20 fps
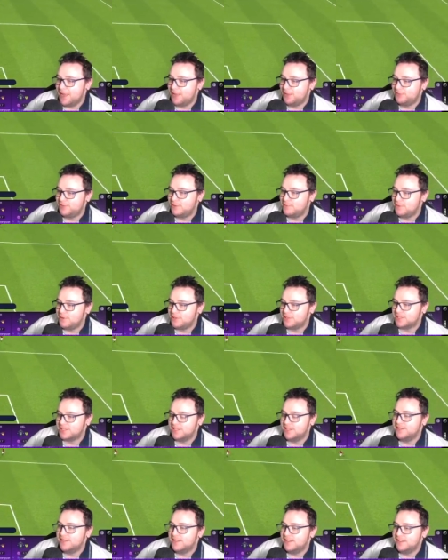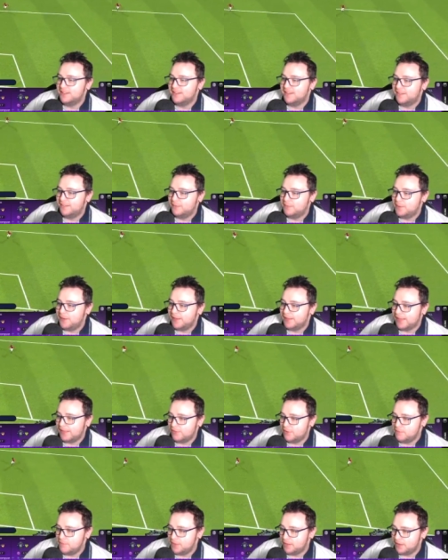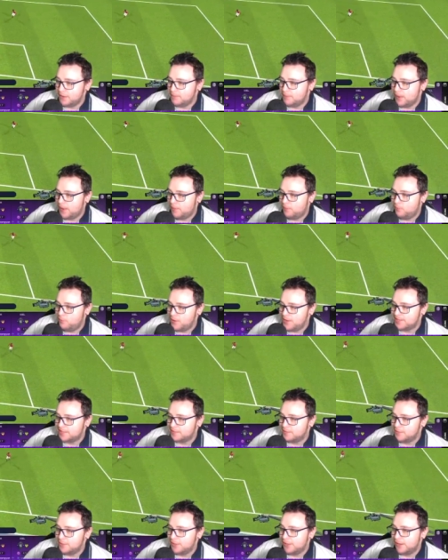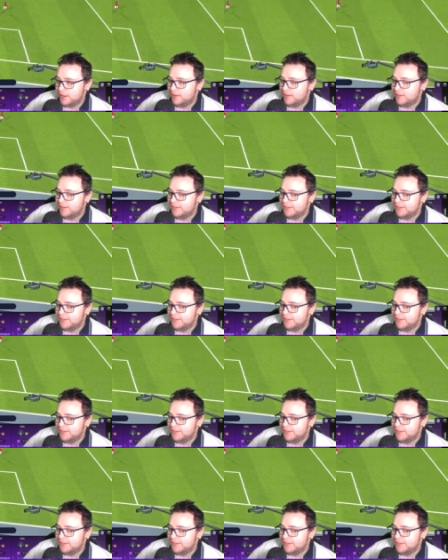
Alfie Mawson, been 11 million pound waste of money.